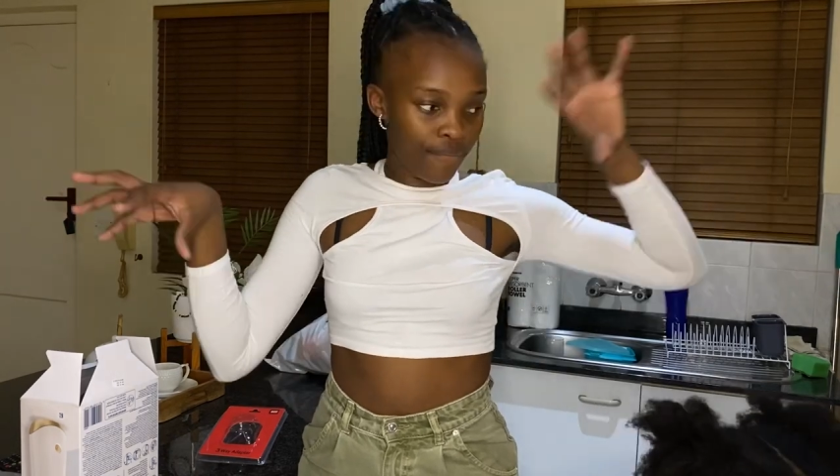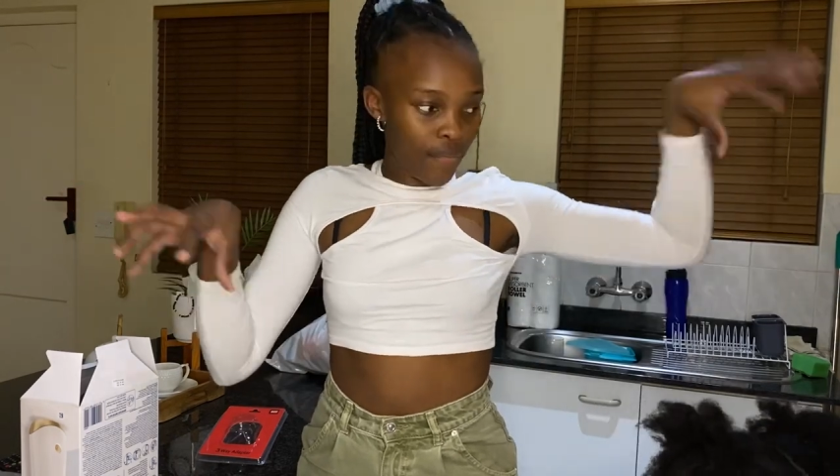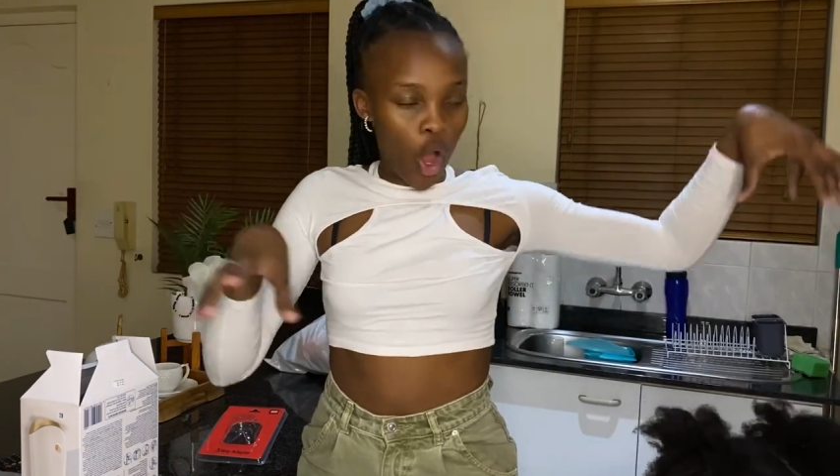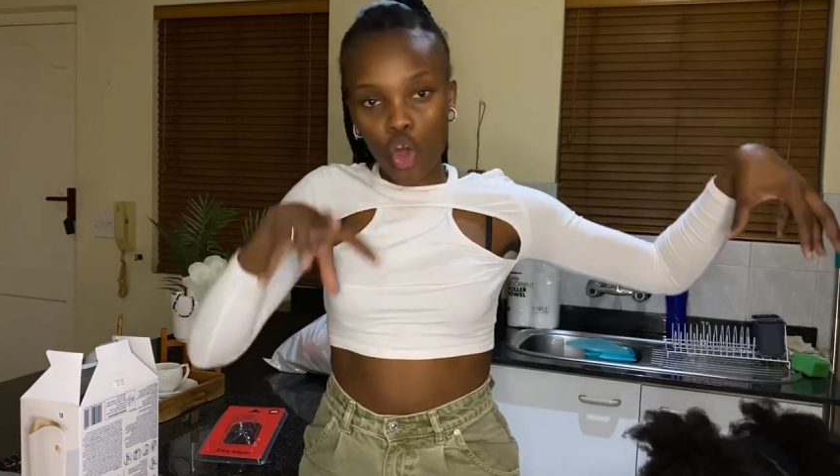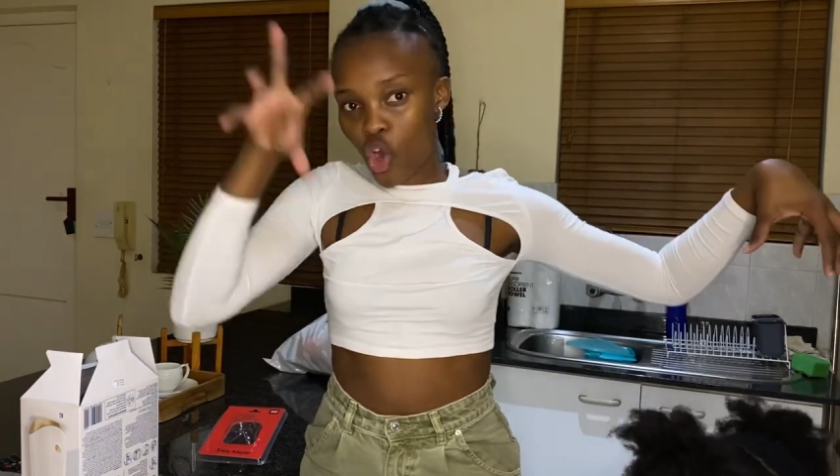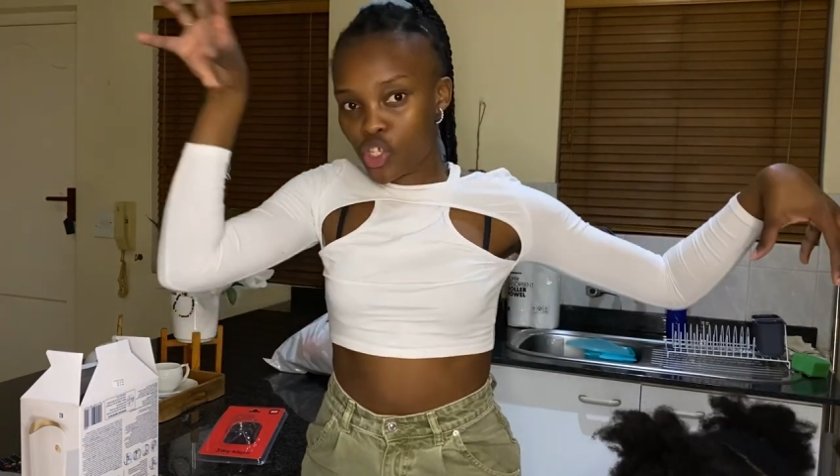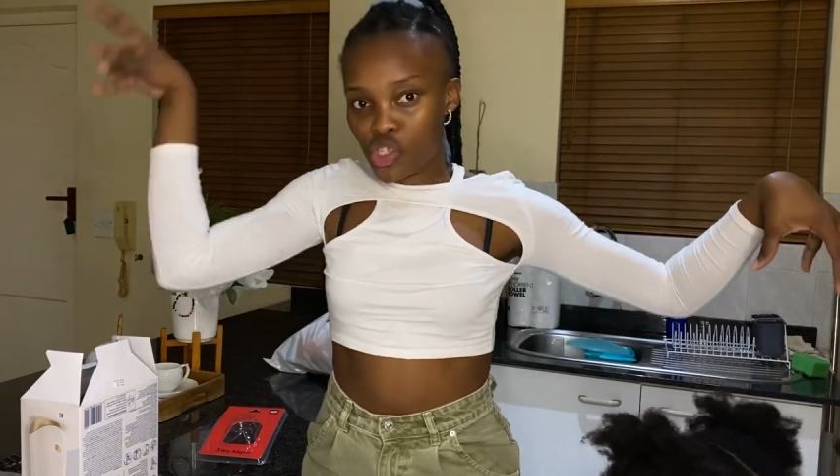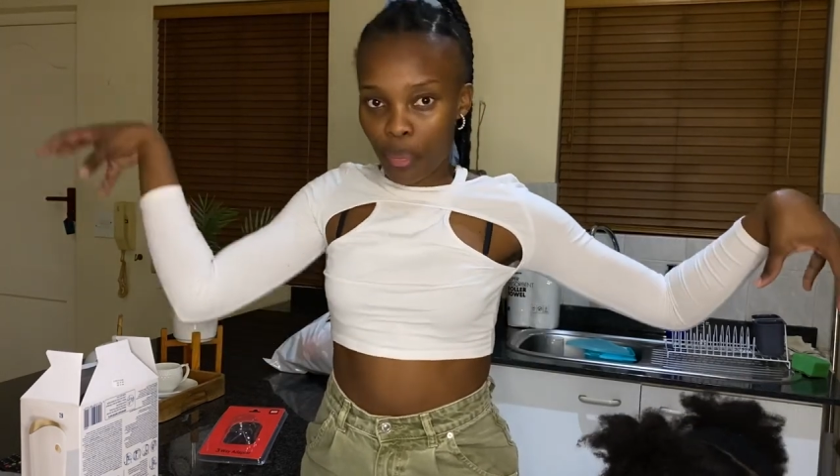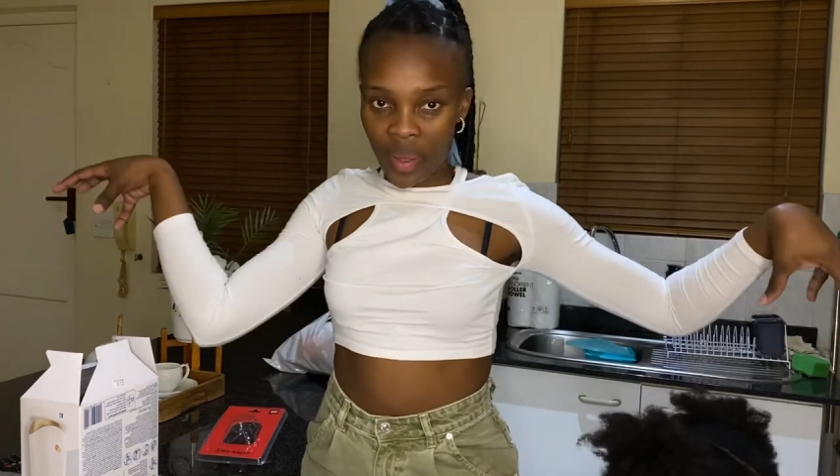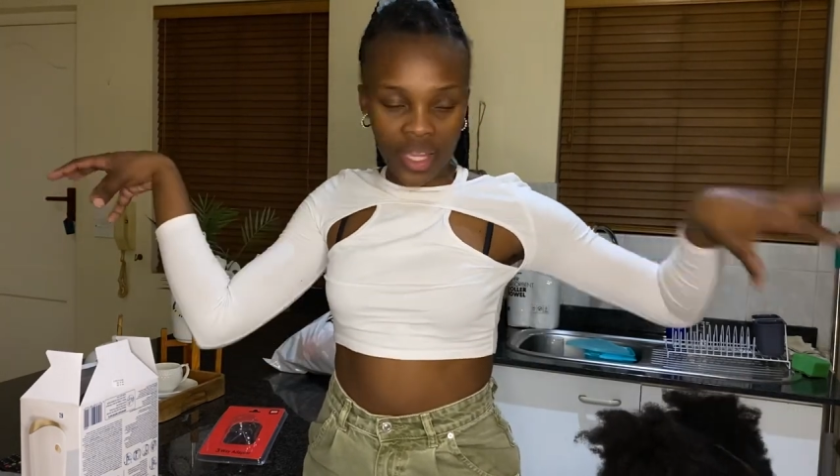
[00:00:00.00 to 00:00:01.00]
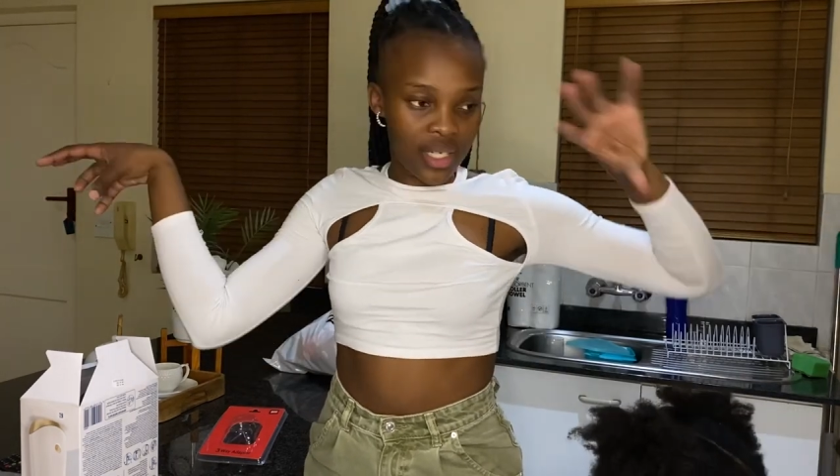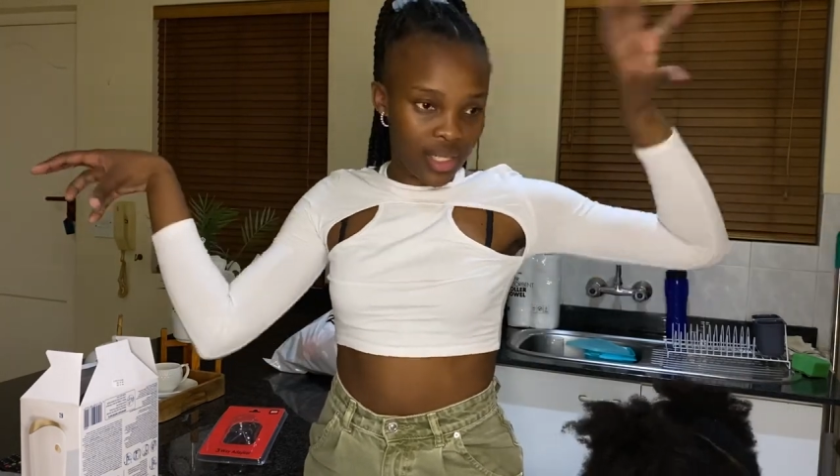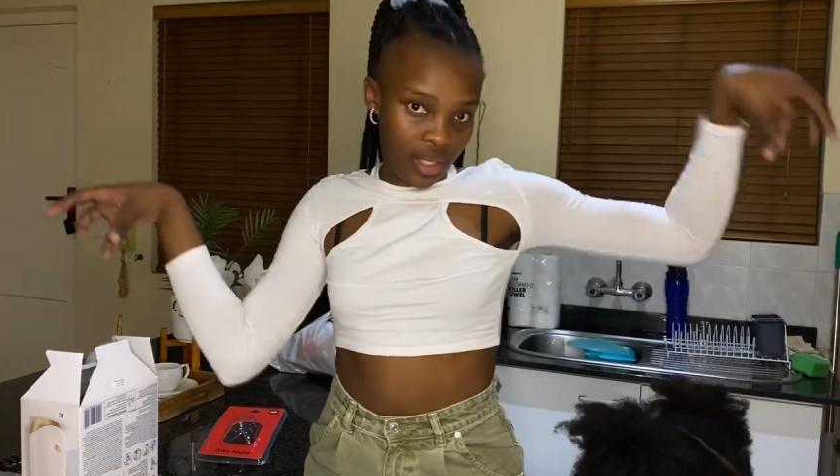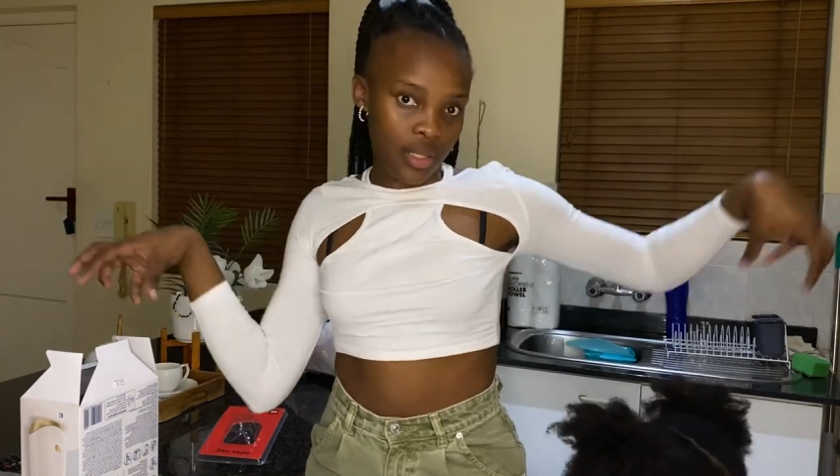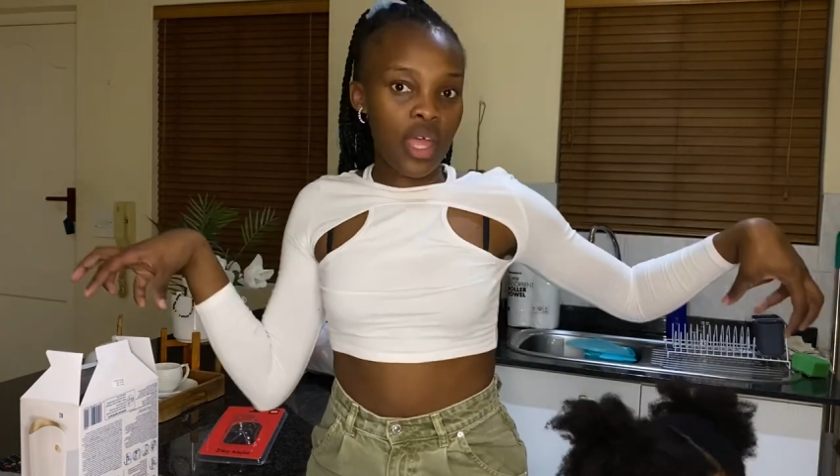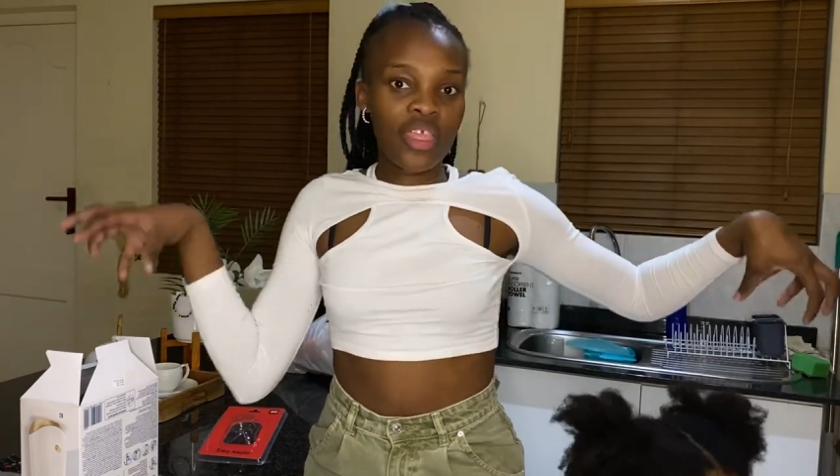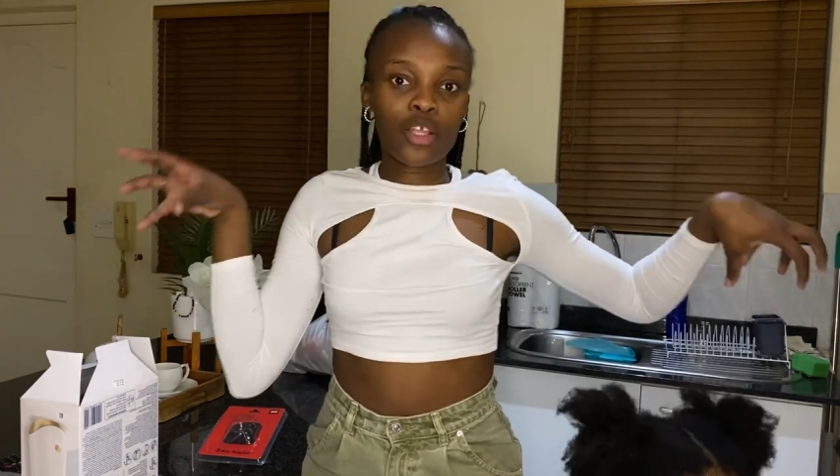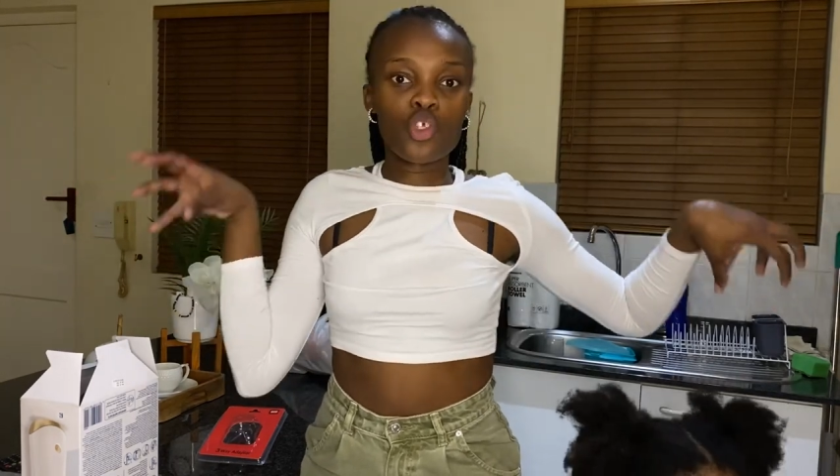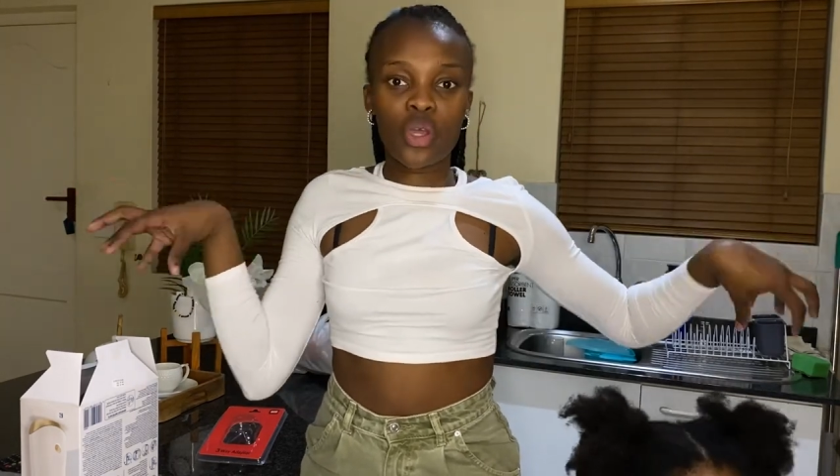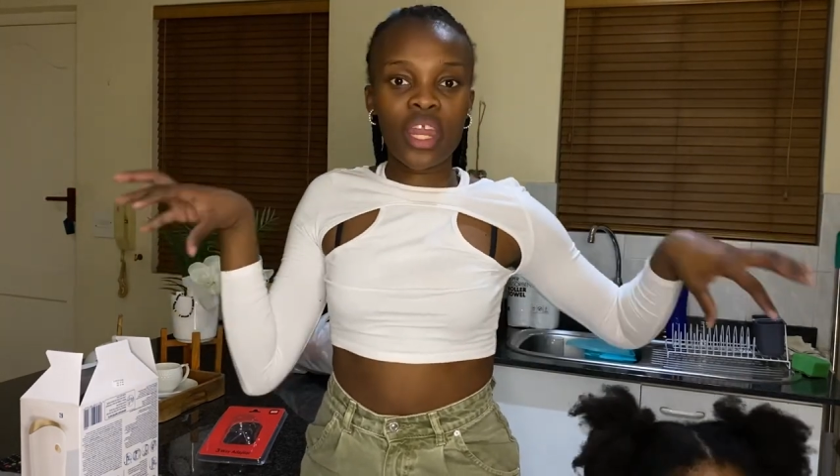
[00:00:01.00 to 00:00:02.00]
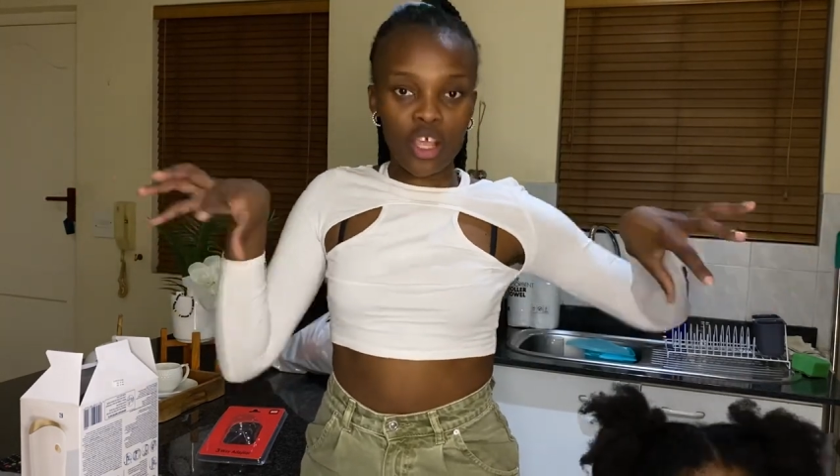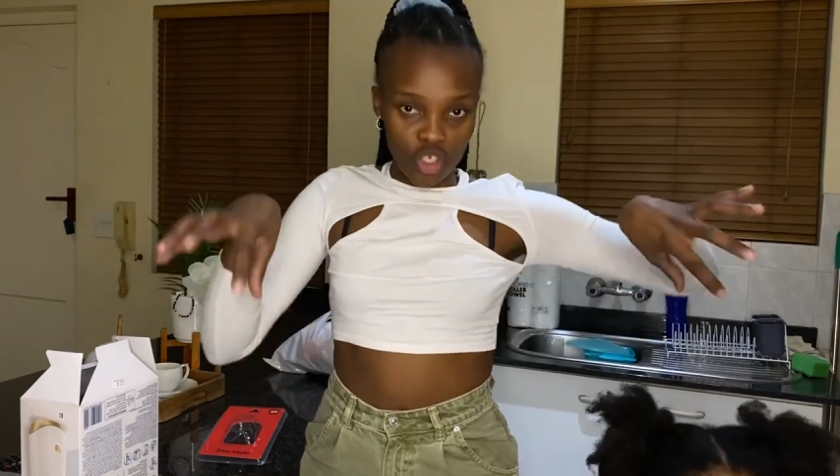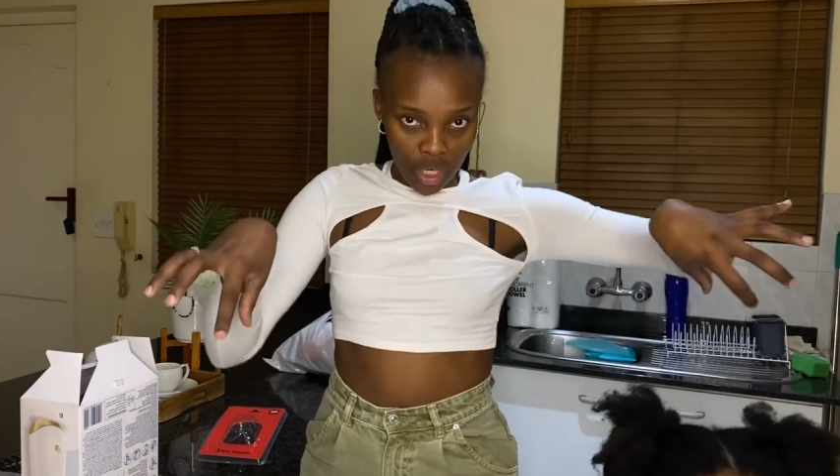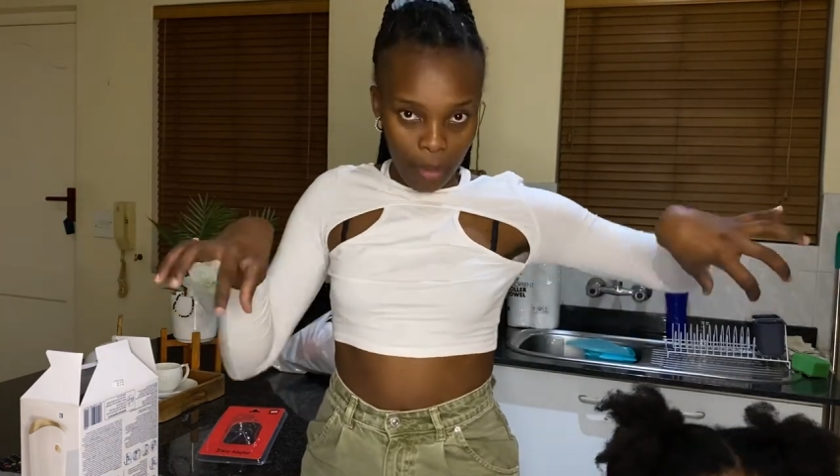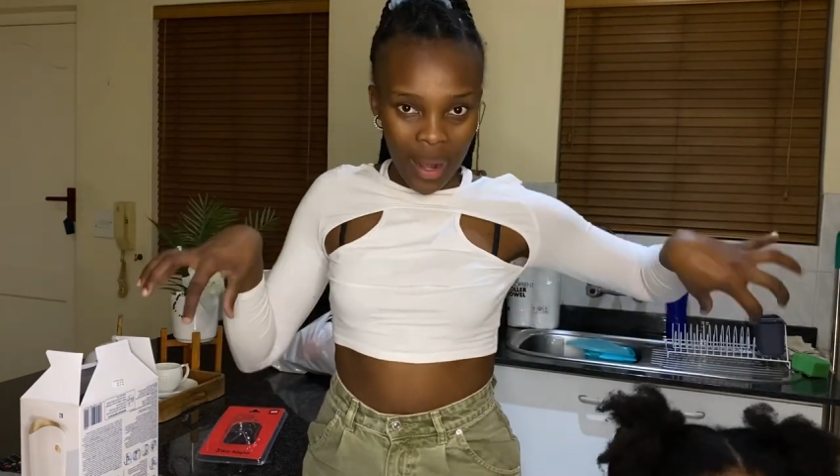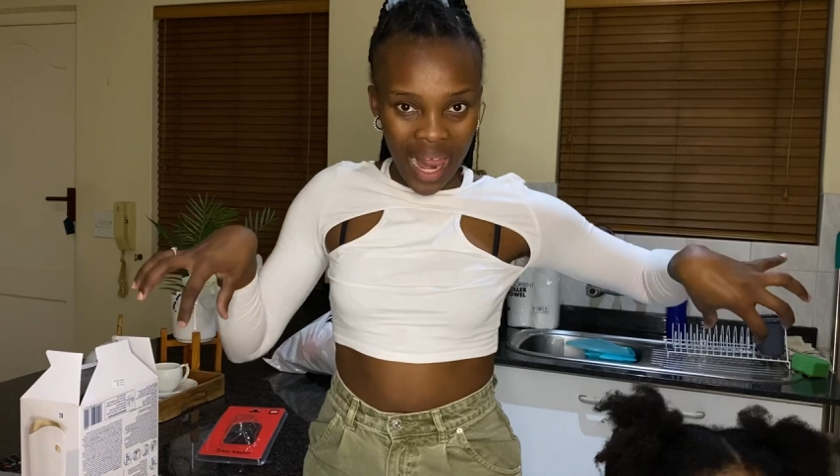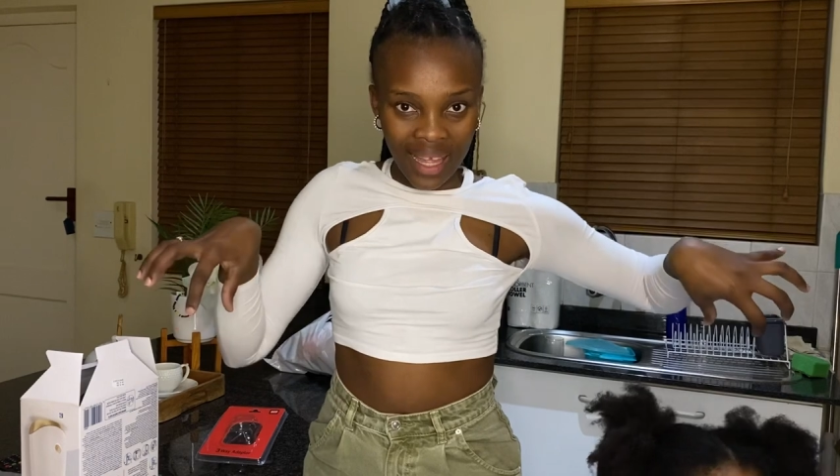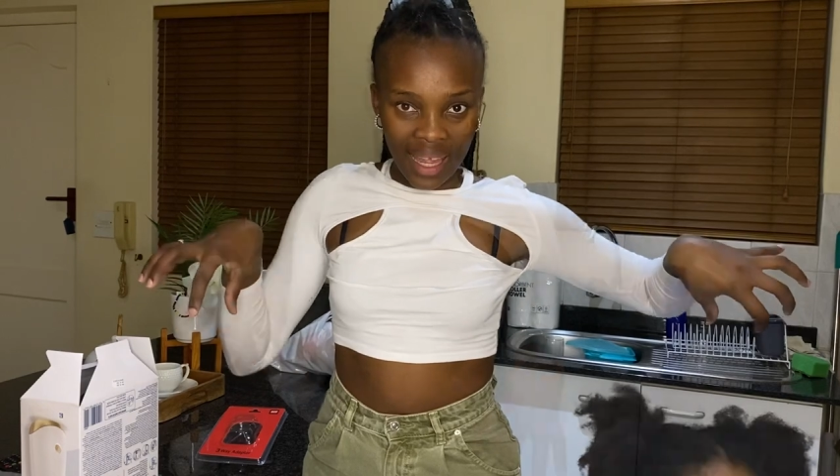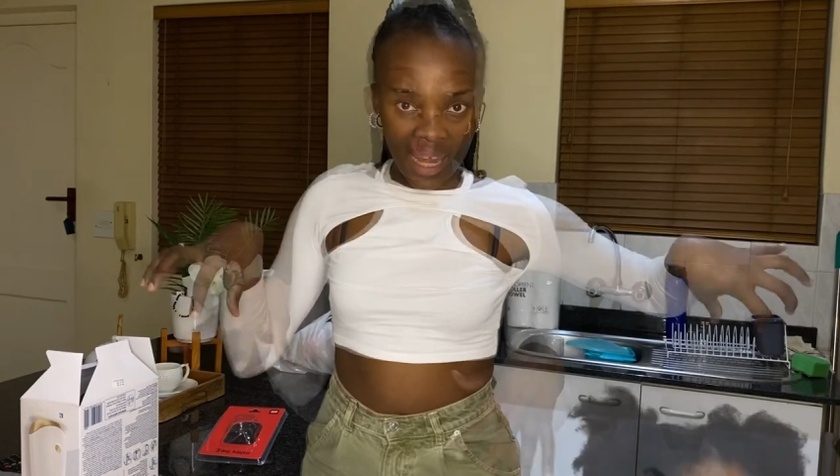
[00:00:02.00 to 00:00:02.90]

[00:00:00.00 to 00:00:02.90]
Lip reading: across the bed that you can actually plug.